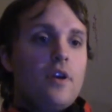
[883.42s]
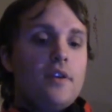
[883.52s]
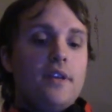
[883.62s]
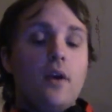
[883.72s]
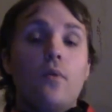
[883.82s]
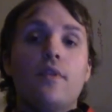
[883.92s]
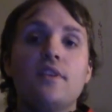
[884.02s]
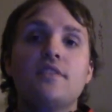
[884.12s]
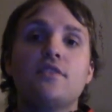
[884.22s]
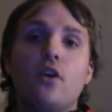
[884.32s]
Now,
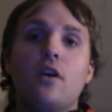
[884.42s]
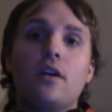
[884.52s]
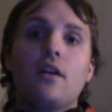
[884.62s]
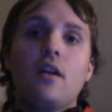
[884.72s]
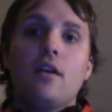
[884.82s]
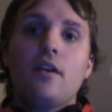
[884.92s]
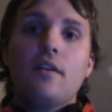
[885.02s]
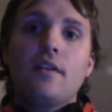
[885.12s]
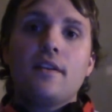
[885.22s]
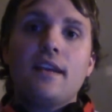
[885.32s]
this song,
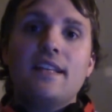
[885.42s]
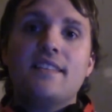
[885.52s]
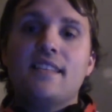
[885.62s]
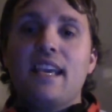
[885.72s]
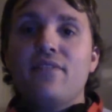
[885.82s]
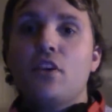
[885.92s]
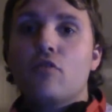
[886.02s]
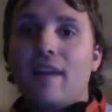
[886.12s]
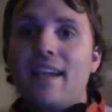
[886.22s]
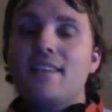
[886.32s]
its saving
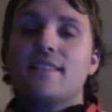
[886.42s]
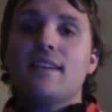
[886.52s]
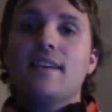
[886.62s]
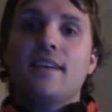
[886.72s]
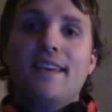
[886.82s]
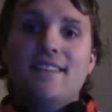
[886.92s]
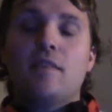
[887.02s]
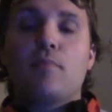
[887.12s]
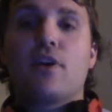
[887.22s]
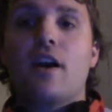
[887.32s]
grace is
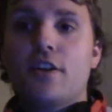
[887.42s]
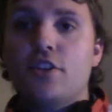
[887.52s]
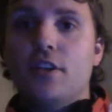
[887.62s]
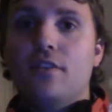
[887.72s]
the percussion.